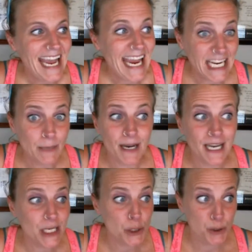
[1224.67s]

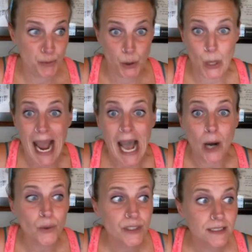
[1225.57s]
Anybody who's
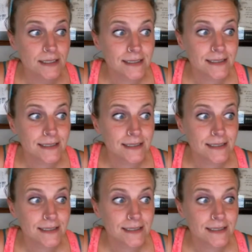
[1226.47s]
proud